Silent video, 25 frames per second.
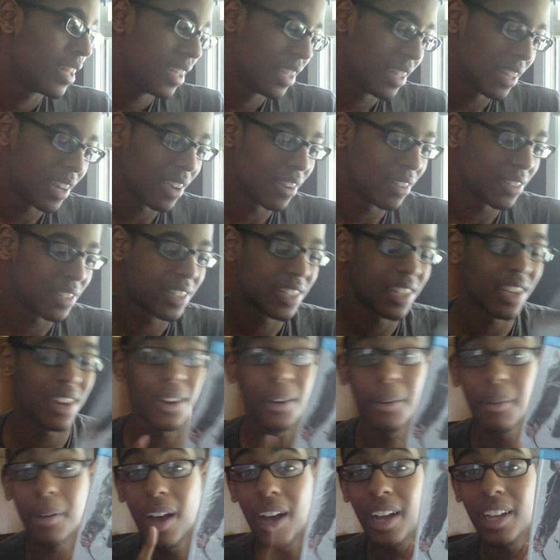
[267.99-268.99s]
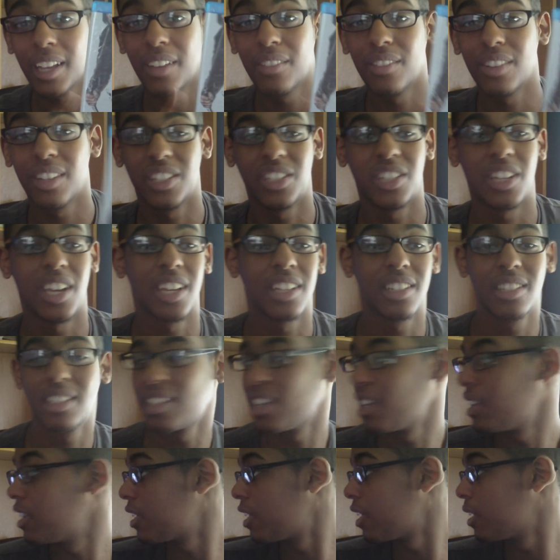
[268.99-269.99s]
You know, so I'll give it a chance.
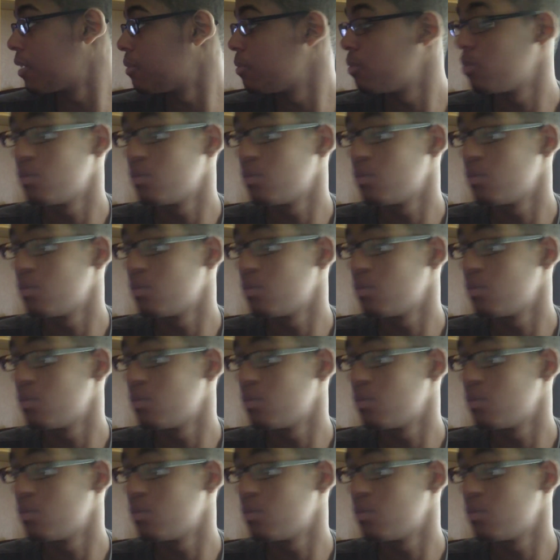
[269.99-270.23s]
And